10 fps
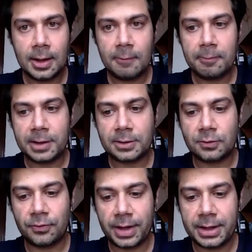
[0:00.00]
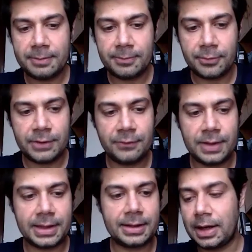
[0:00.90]
But very
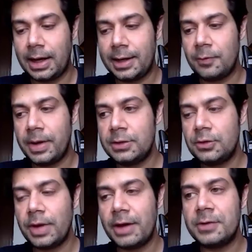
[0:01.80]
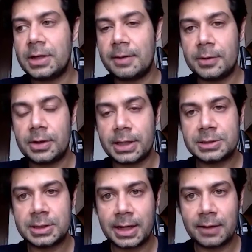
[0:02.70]
briefly, I went through every
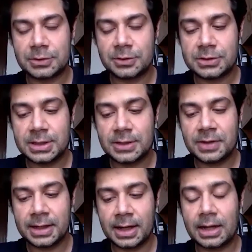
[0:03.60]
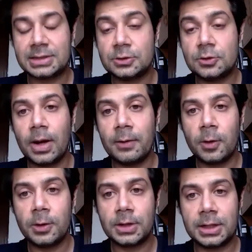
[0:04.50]
communication that I was receiving and asked, do I
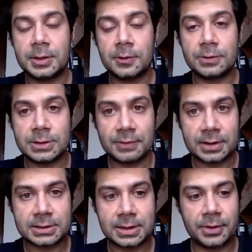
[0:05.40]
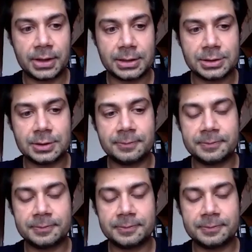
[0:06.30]
want to continue receiving this communication?